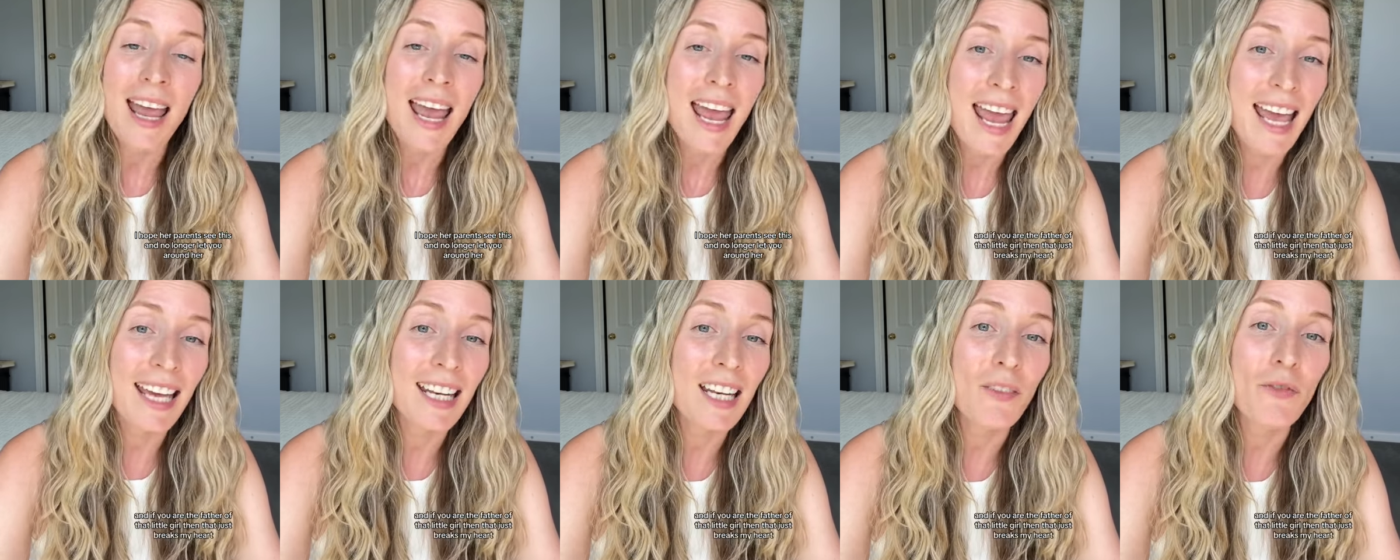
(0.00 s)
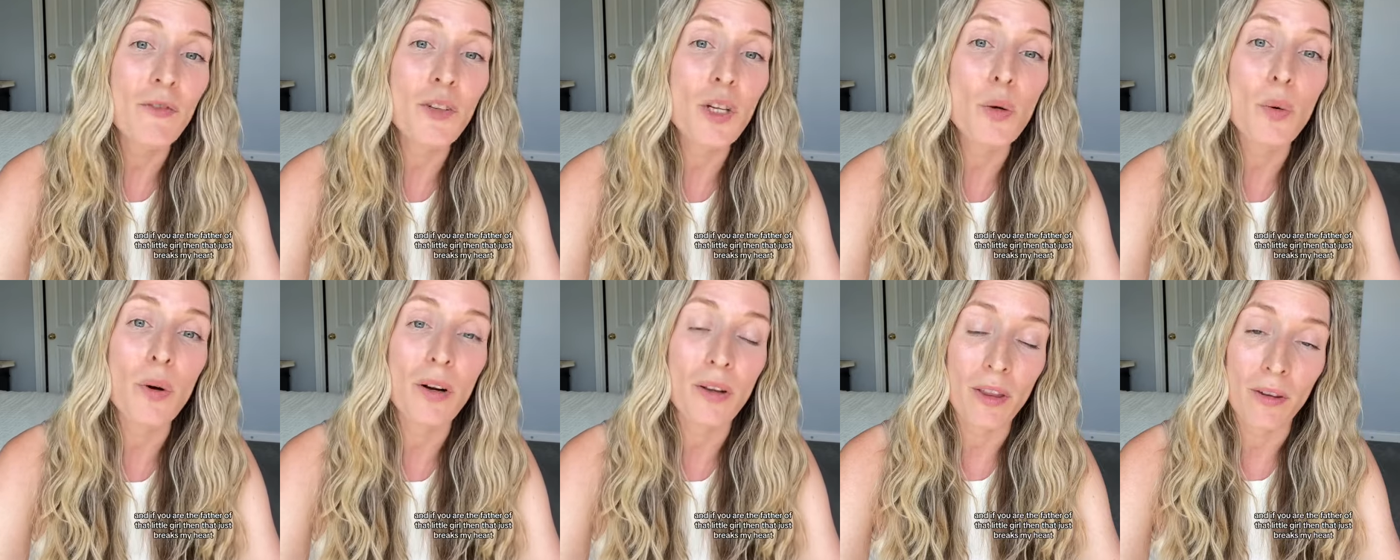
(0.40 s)
And if
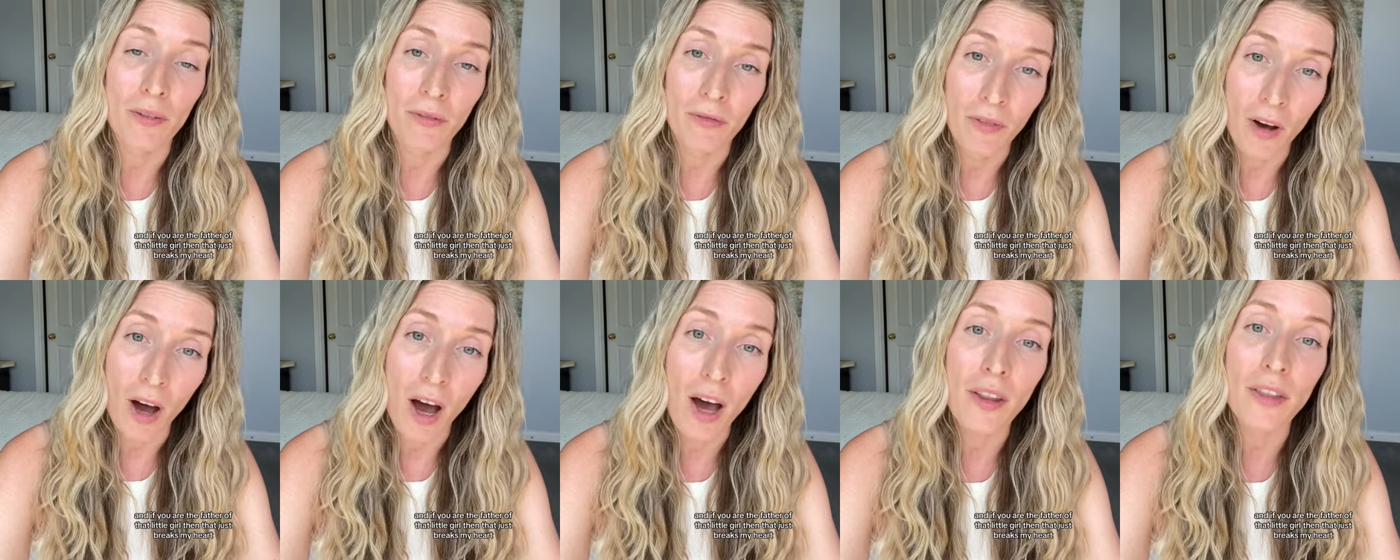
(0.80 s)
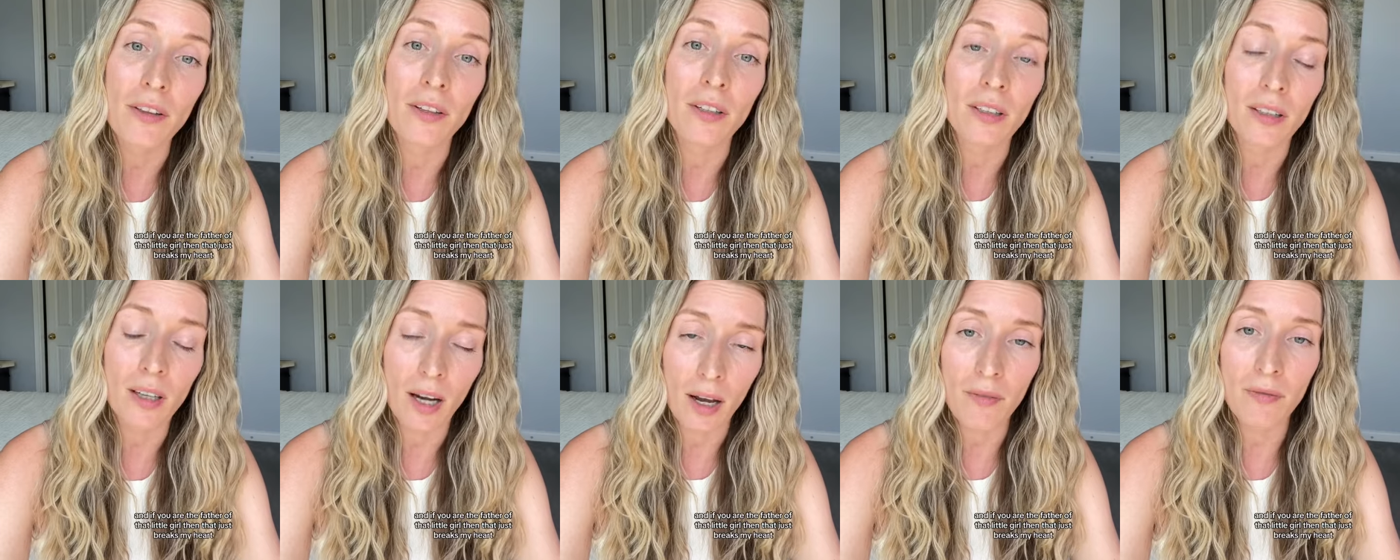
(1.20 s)
you are the
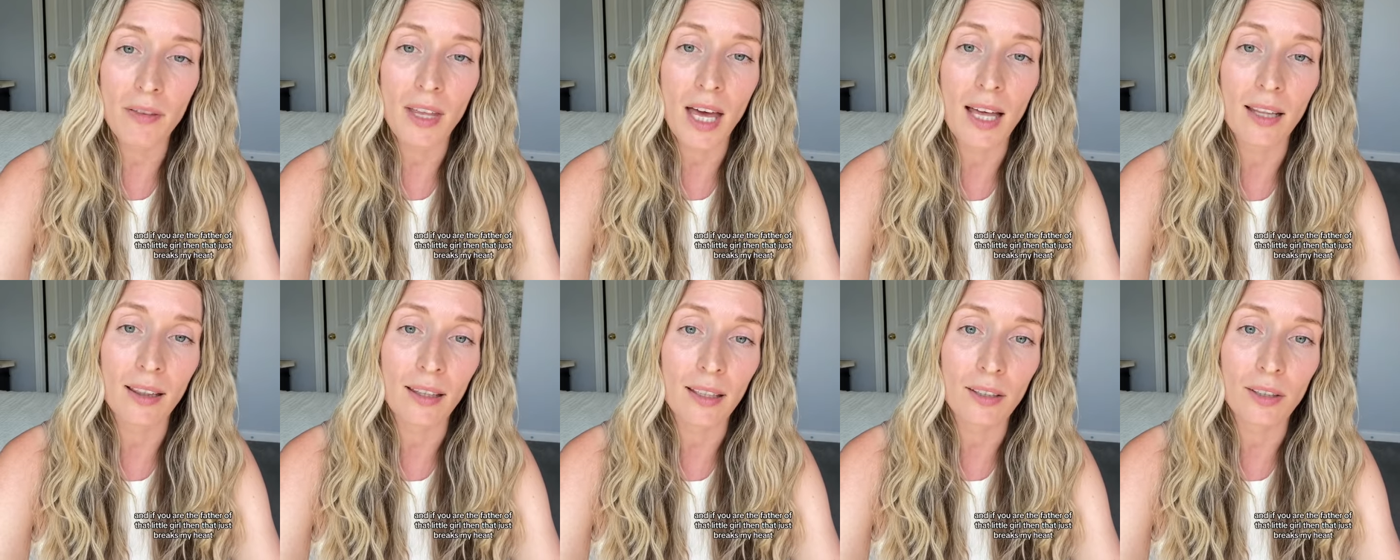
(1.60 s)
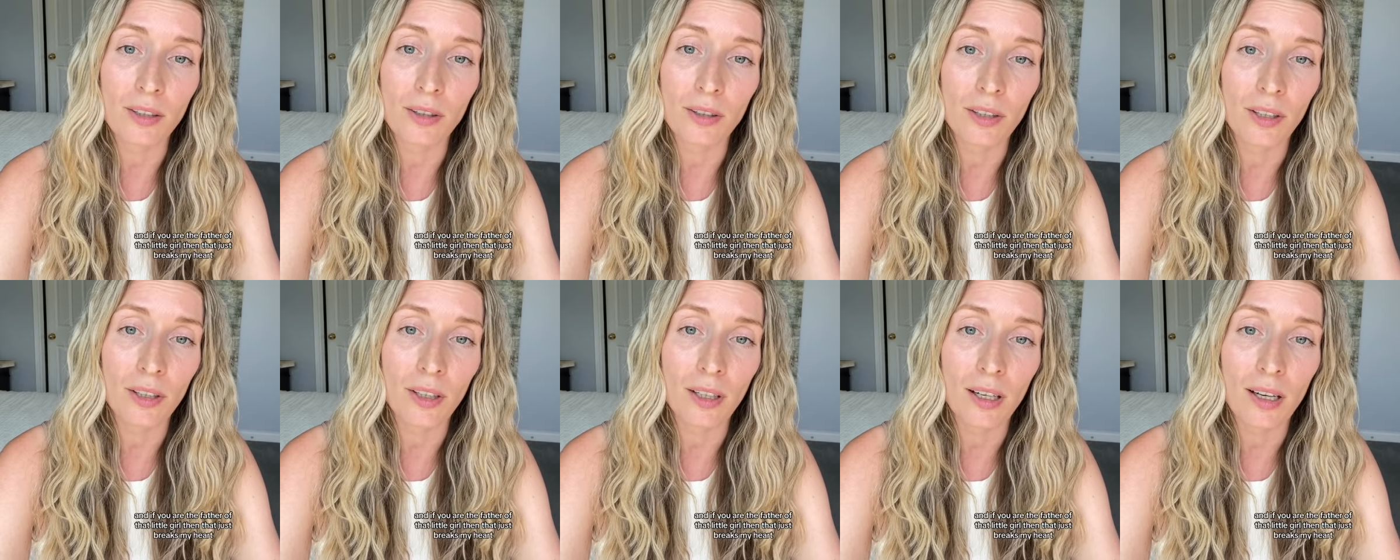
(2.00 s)
father of that little
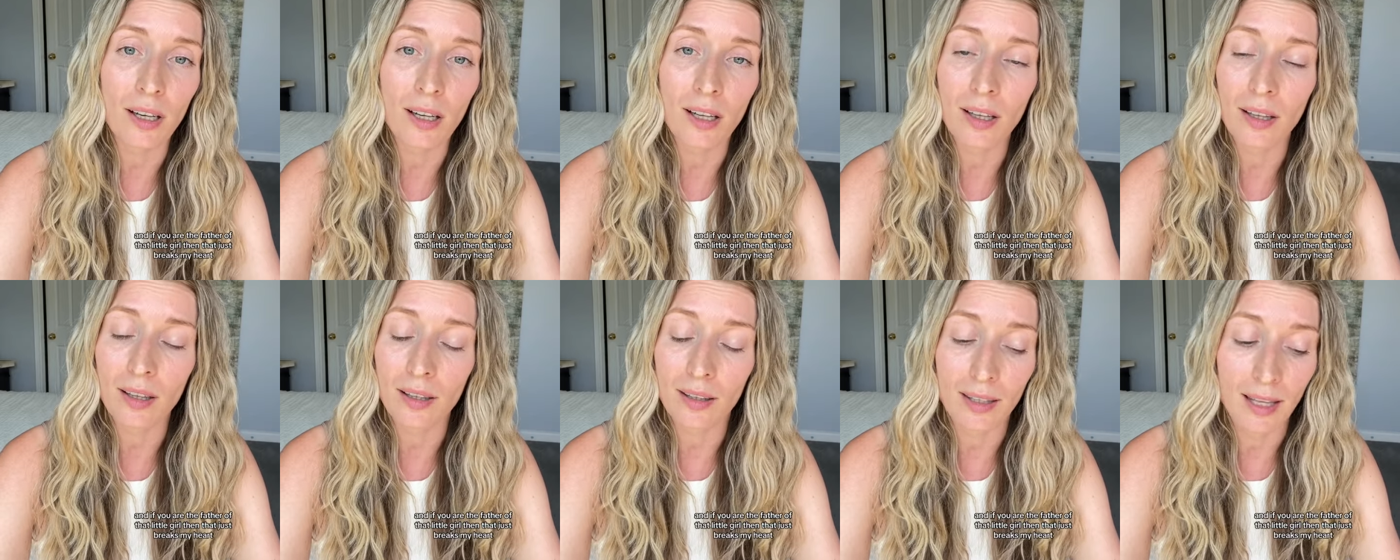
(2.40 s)
girl,